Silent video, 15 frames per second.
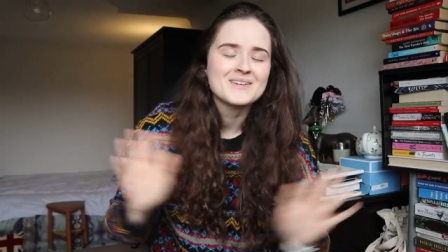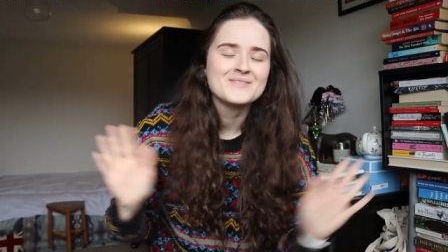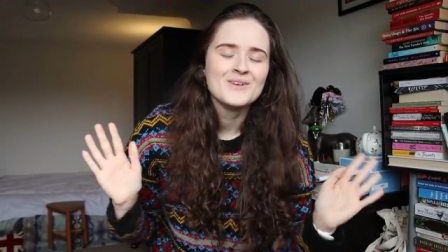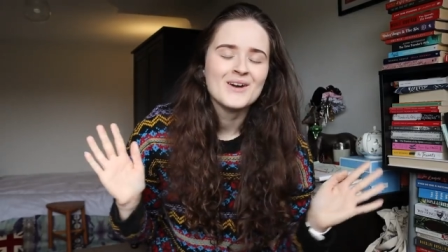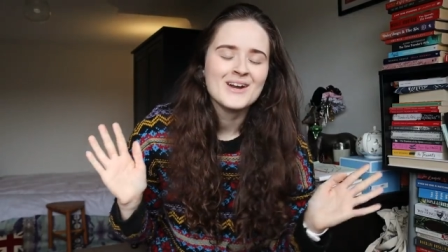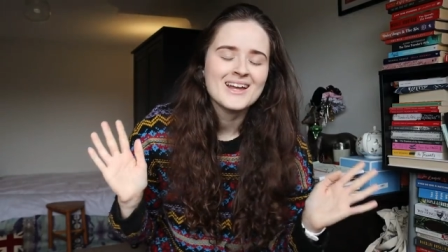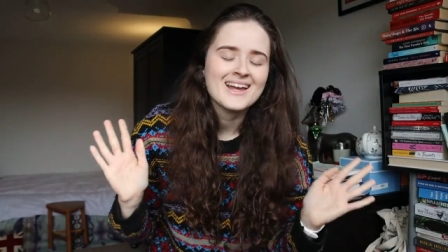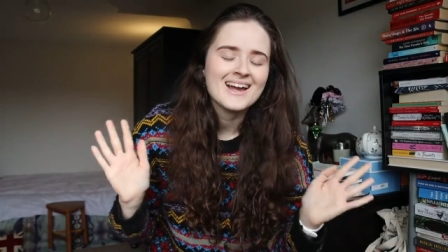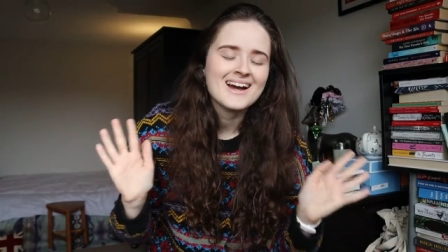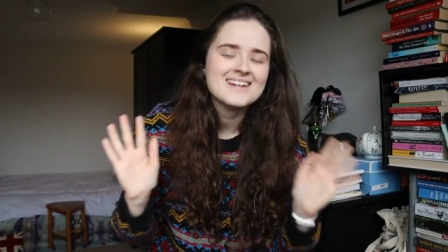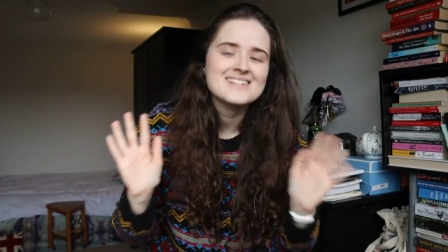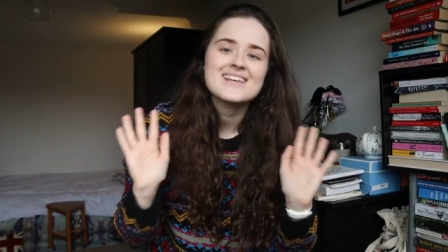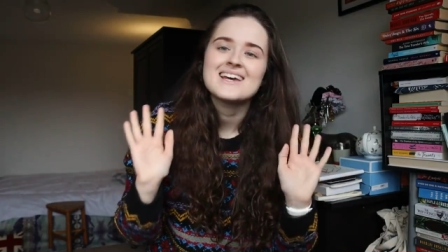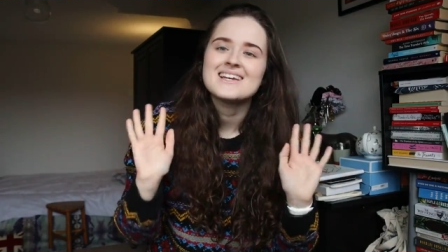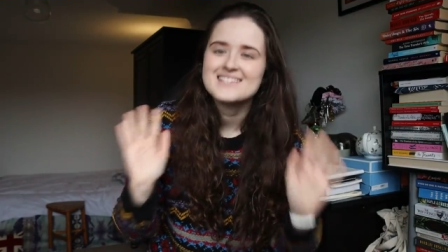Good morning,
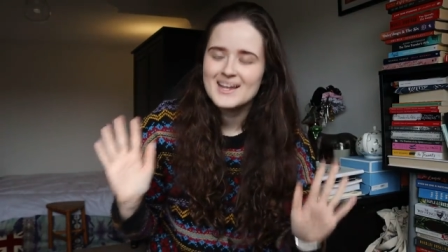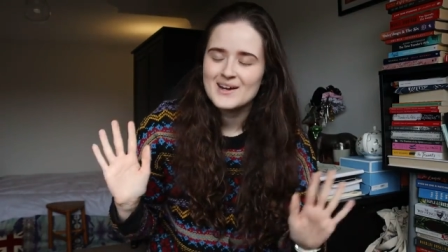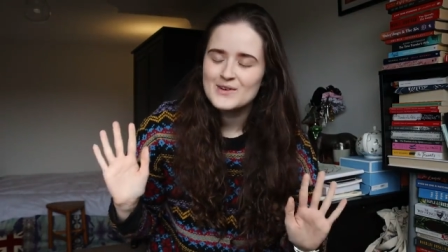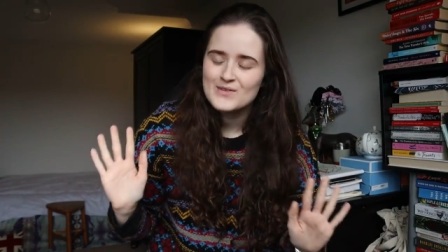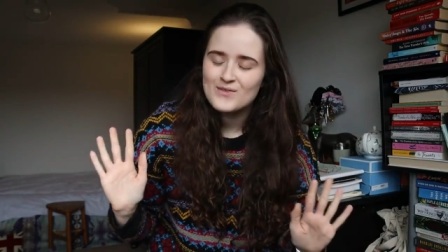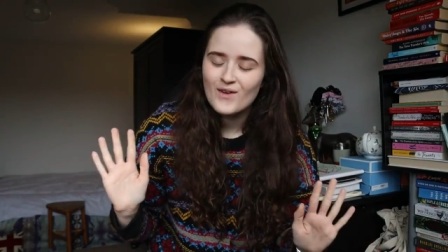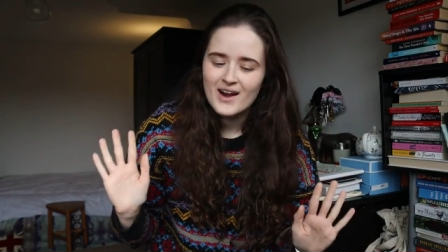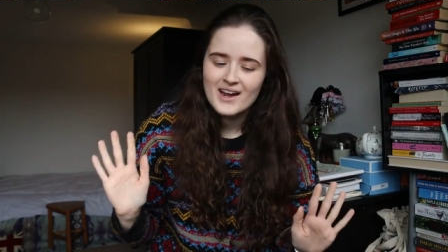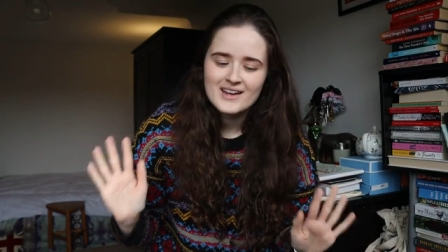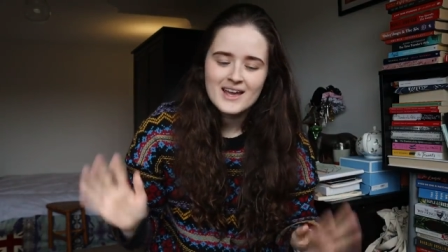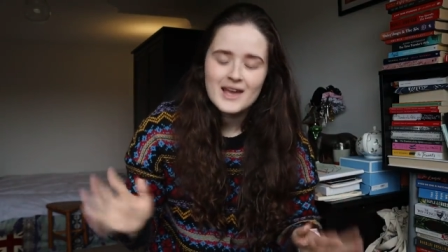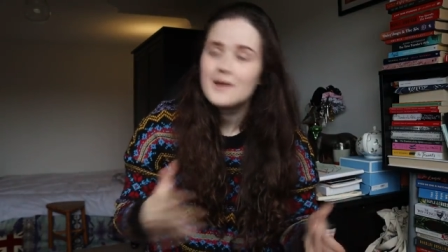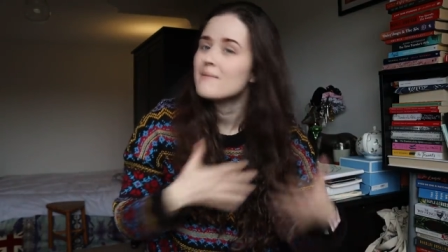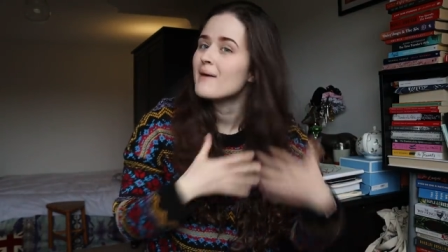guys. It's now Friday.